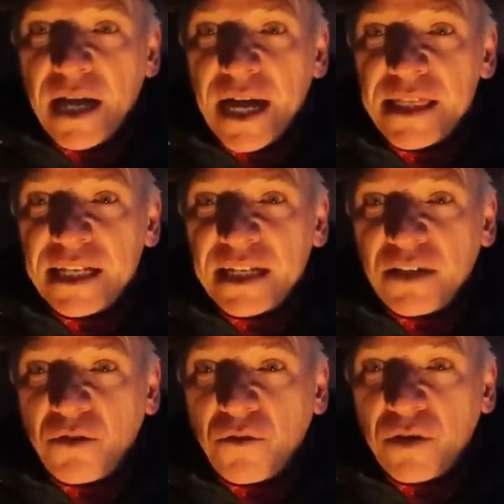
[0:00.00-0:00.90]
and then he
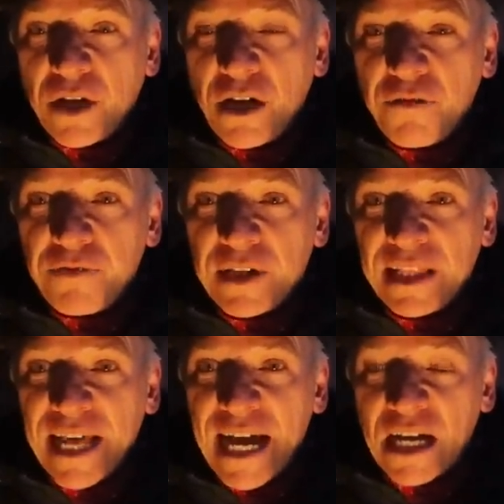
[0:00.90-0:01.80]
carefully
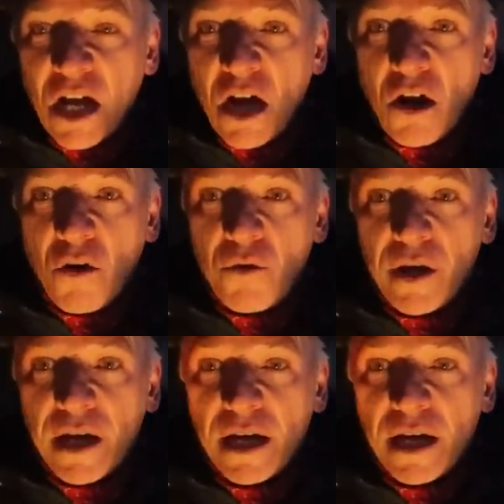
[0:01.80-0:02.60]
let go,